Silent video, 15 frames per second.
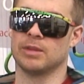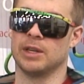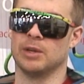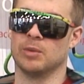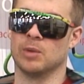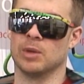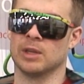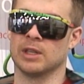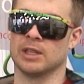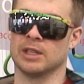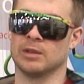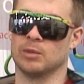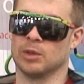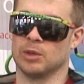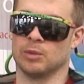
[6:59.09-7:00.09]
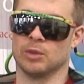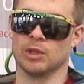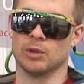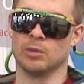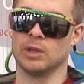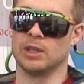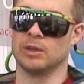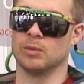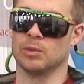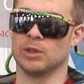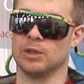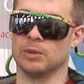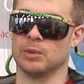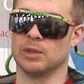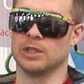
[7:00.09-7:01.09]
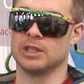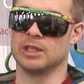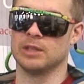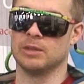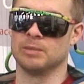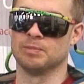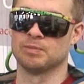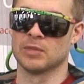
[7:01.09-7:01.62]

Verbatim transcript: fight a war world war one world war two